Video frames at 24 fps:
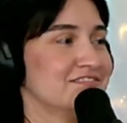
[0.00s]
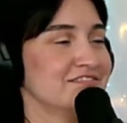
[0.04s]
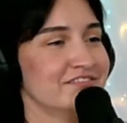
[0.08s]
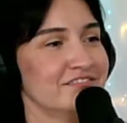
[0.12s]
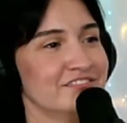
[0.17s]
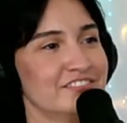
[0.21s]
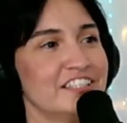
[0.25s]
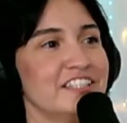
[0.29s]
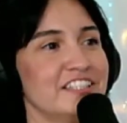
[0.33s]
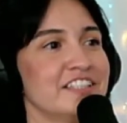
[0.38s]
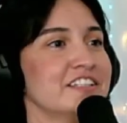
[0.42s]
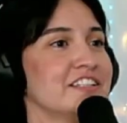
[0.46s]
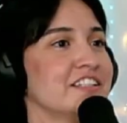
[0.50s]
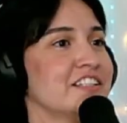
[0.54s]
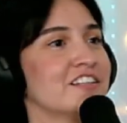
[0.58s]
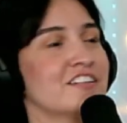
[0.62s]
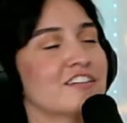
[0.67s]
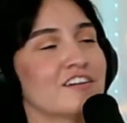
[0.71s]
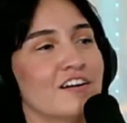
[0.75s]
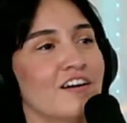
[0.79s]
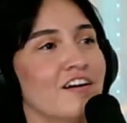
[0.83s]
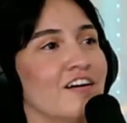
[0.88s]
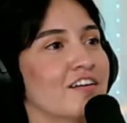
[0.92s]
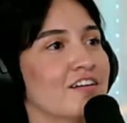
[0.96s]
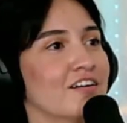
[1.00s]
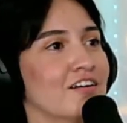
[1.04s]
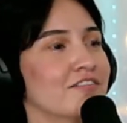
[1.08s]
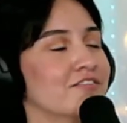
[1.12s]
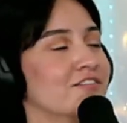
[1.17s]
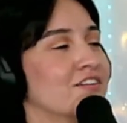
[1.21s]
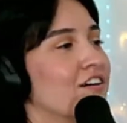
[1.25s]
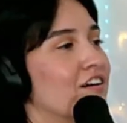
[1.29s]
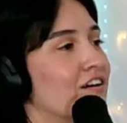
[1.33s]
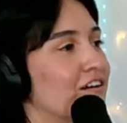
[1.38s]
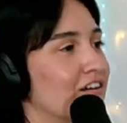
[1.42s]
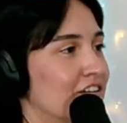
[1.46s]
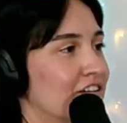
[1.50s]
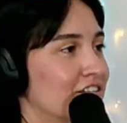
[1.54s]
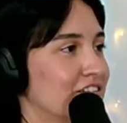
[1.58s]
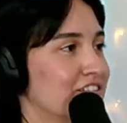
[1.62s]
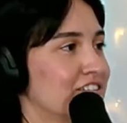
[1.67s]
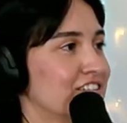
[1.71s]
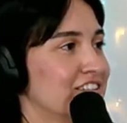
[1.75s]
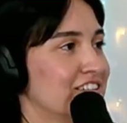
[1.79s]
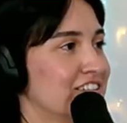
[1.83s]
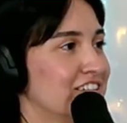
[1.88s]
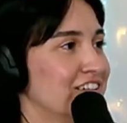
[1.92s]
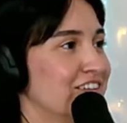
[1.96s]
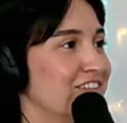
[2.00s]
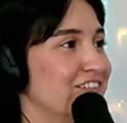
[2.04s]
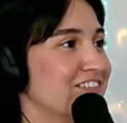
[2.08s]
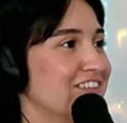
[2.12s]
really caught off guard. You know,